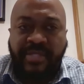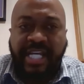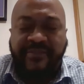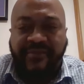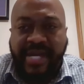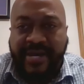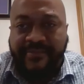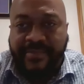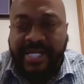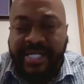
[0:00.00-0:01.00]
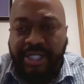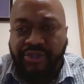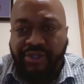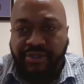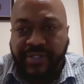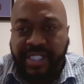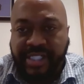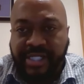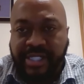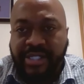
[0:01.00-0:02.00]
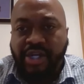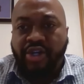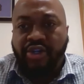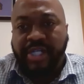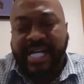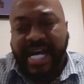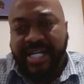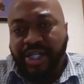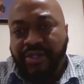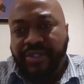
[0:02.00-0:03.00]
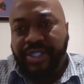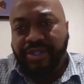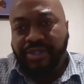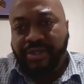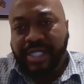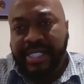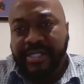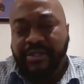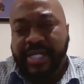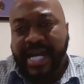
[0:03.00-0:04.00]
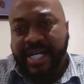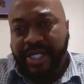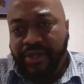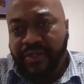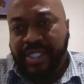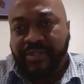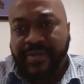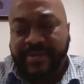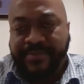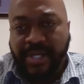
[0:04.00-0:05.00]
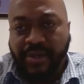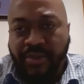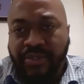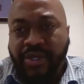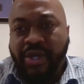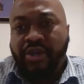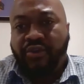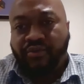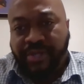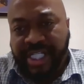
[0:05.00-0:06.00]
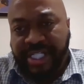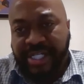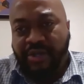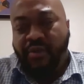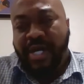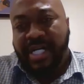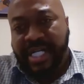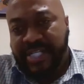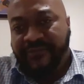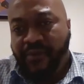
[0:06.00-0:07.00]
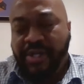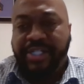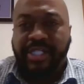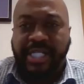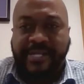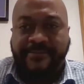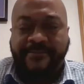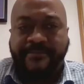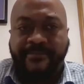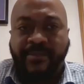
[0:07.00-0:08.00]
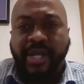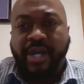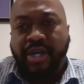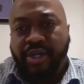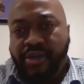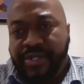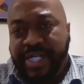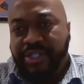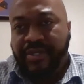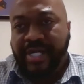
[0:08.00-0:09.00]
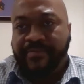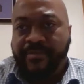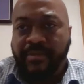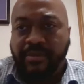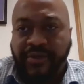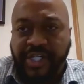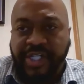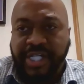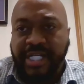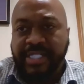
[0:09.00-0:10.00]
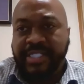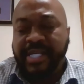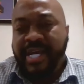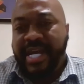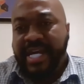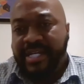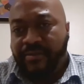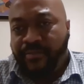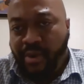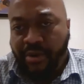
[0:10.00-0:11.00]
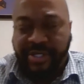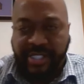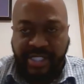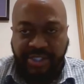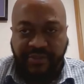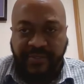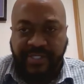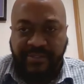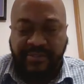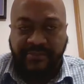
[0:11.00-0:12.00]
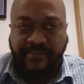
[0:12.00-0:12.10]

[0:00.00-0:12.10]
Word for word: If you have money, you're a Christian. You gotta use it to do good. You gotta use it to help those Christians who are less fortunate. Use it to help Christians in the poorer countries.